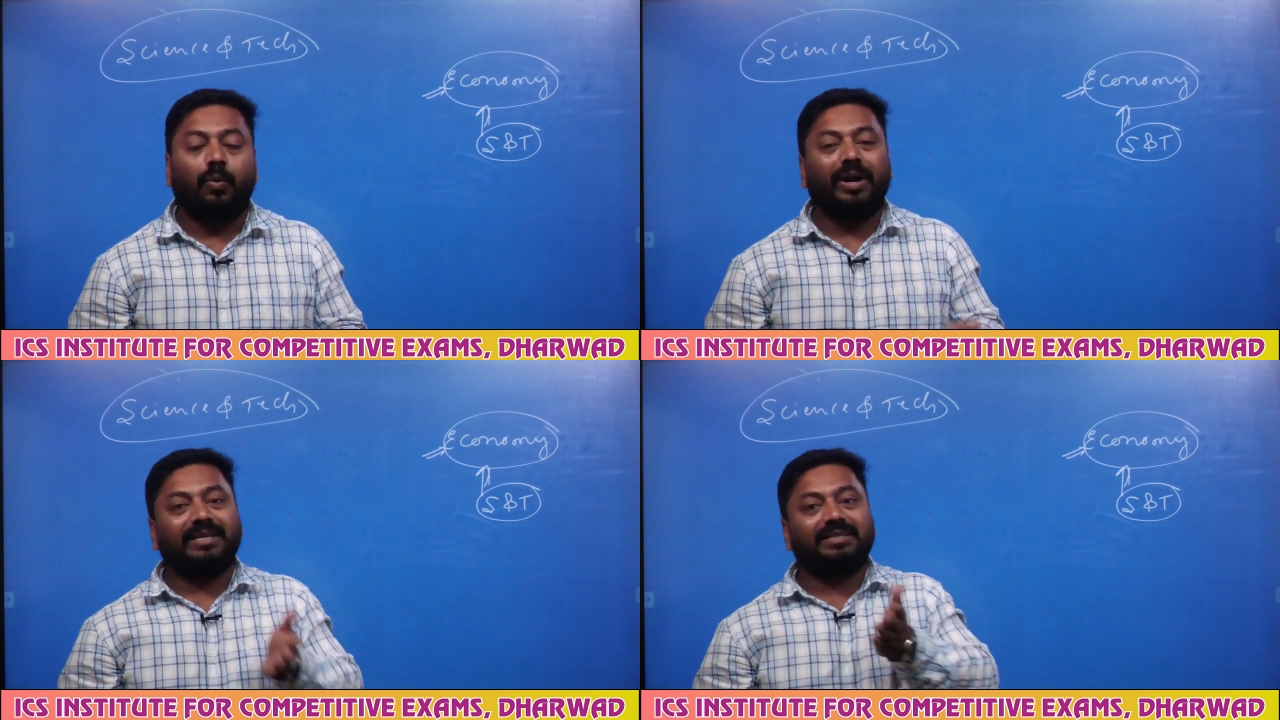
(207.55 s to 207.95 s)

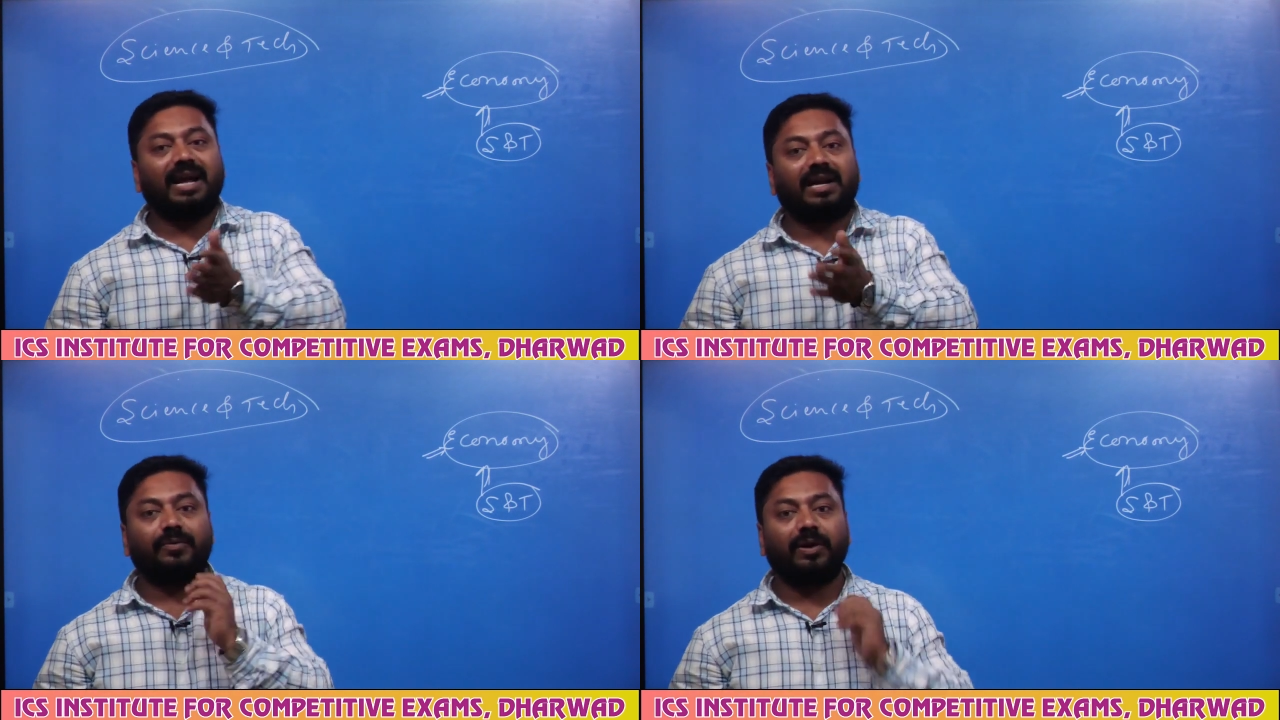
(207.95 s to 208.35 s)
What
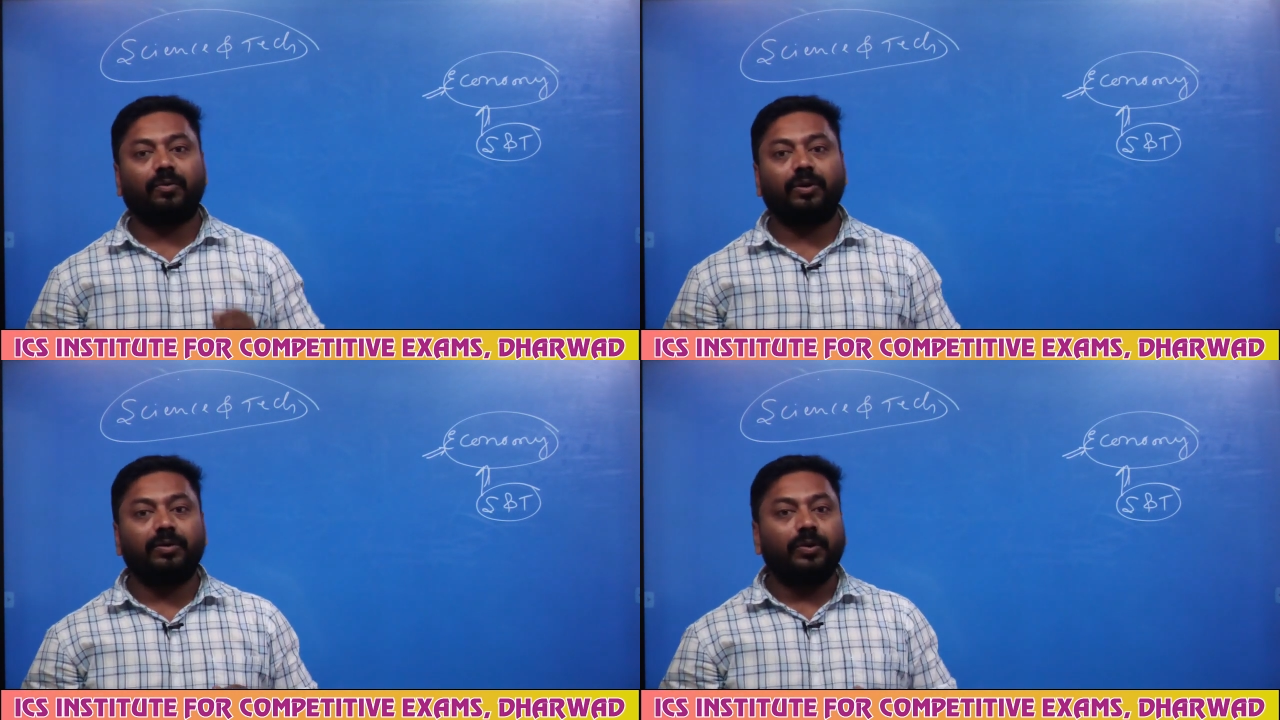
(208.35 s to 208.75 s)
exactly we
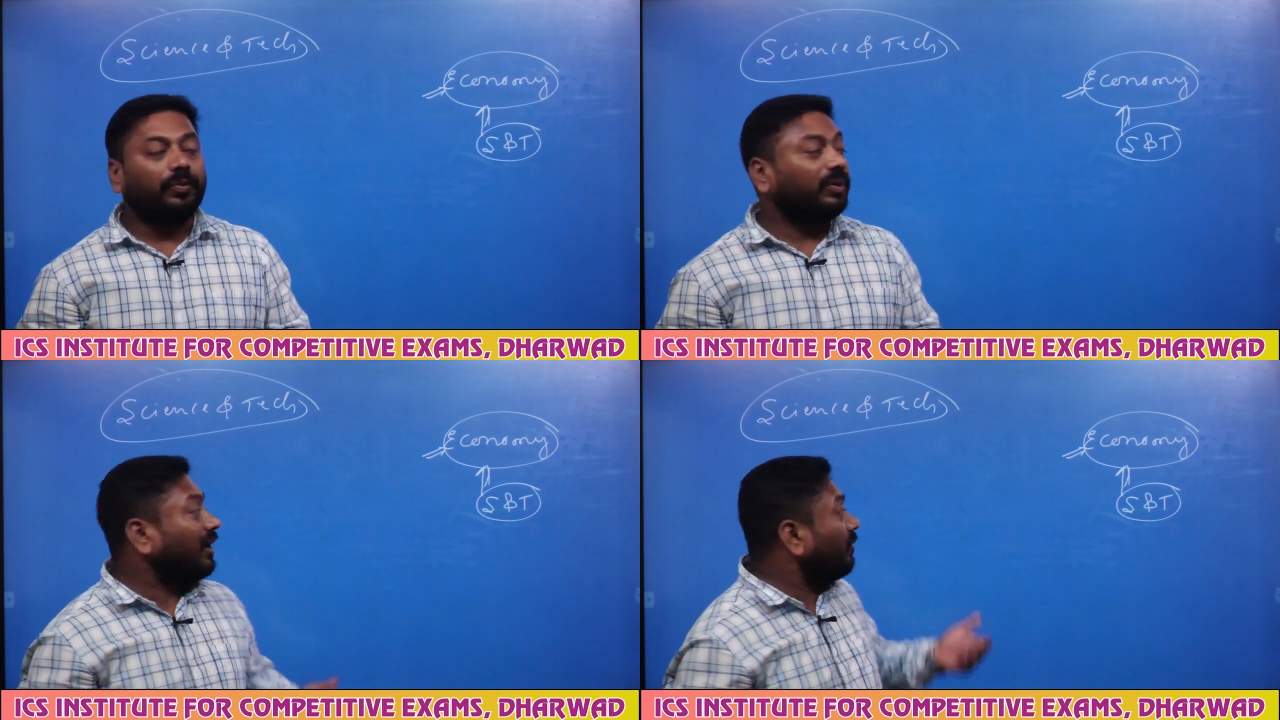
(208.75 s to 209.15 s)

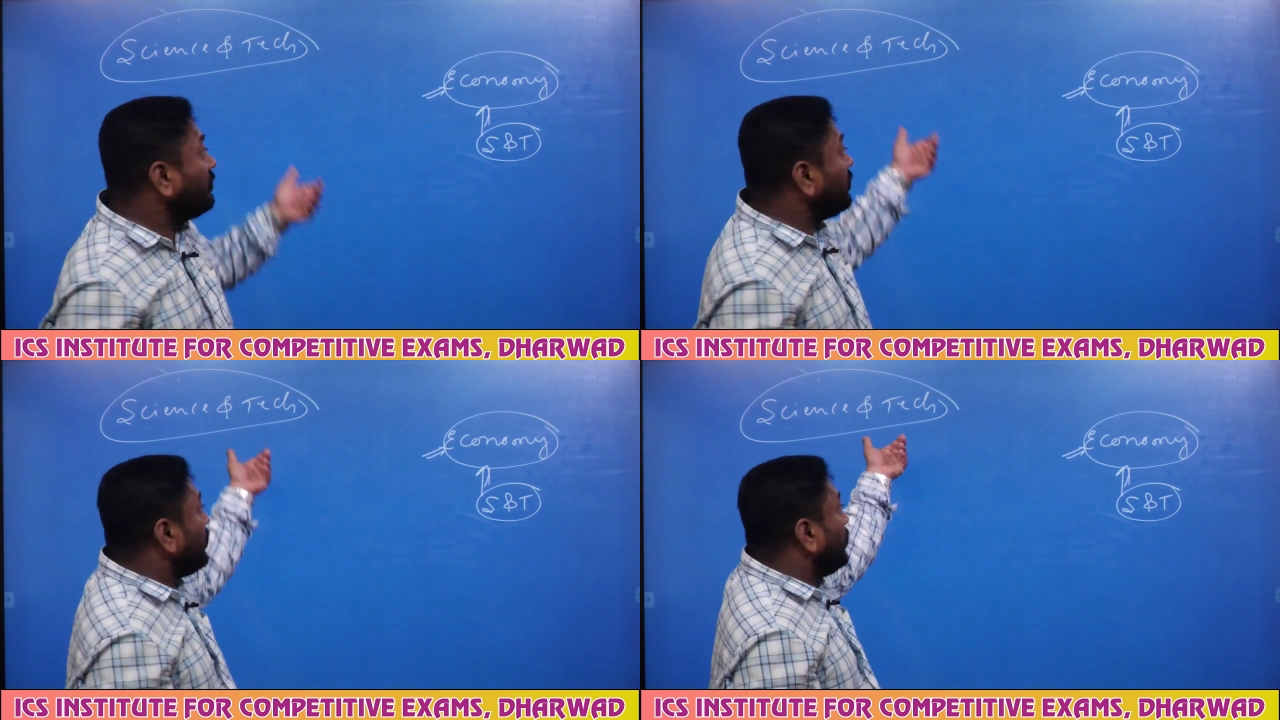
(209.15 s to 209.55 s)
are
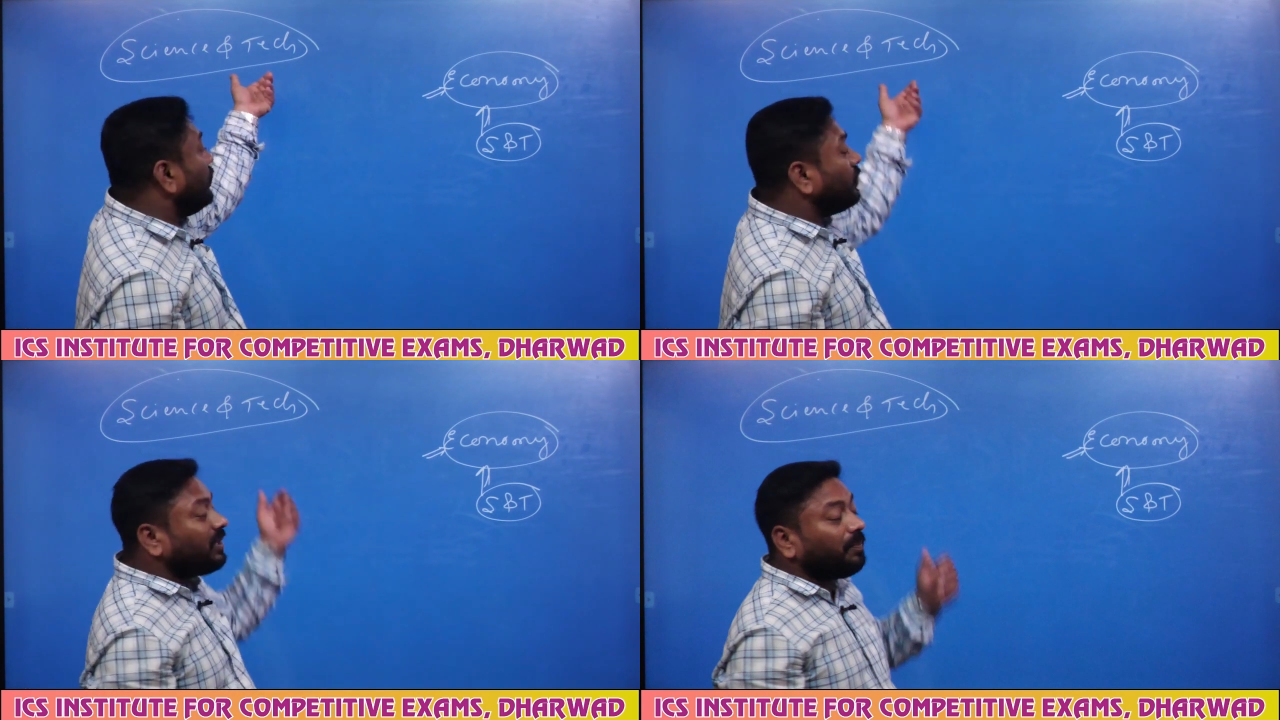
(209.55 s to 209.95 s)
going to use